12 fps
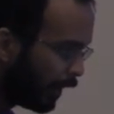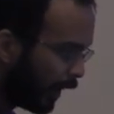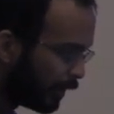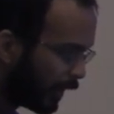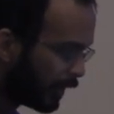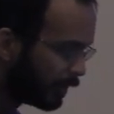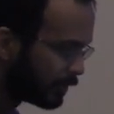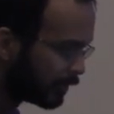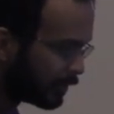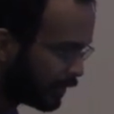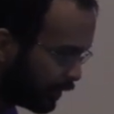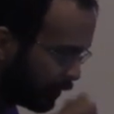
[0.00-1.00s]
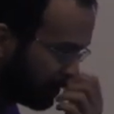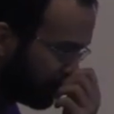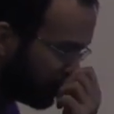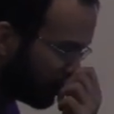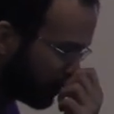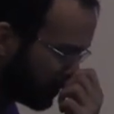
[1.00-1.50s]
and that it's extended,
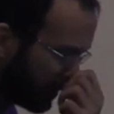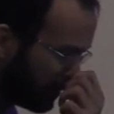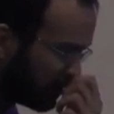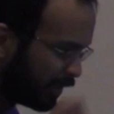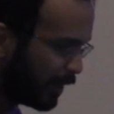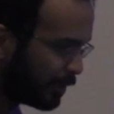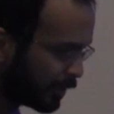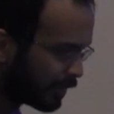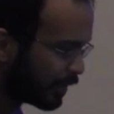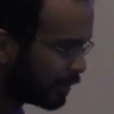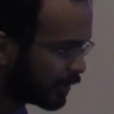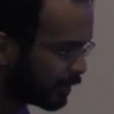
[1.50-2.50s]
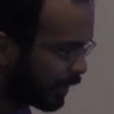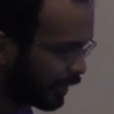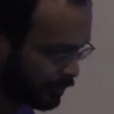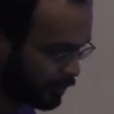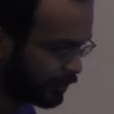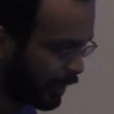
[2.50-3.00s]
or it would tell you the name of the subsystem and
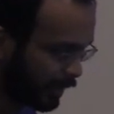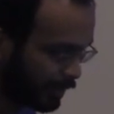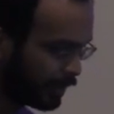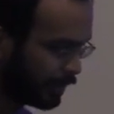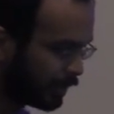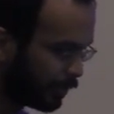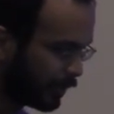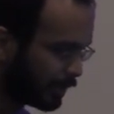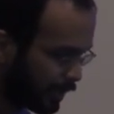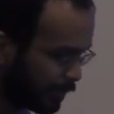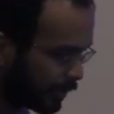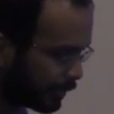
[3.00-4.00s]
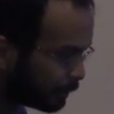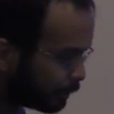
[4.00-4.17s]
it's retracted in the print statement.